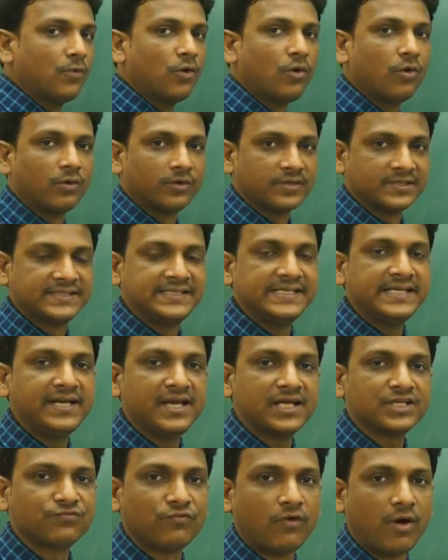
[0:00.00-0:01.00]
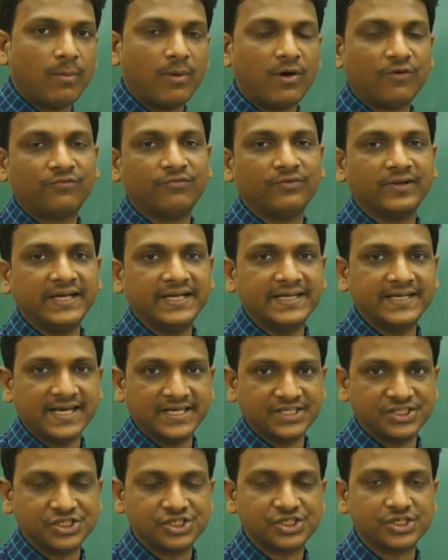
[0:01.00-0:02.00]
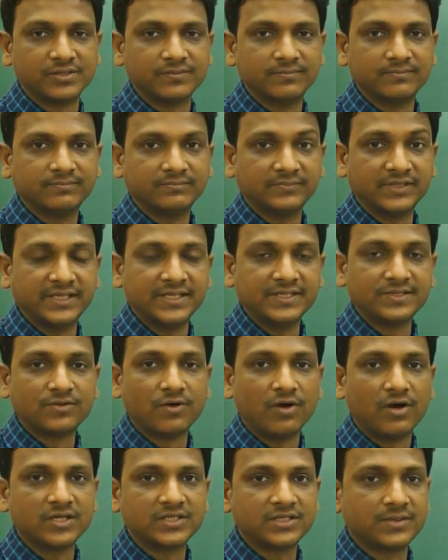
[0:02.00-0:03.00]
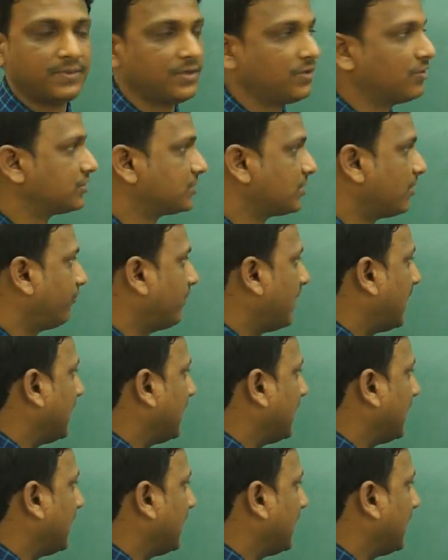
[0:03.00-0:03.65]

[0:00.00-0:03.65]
more serious form of indigestion that is caused because of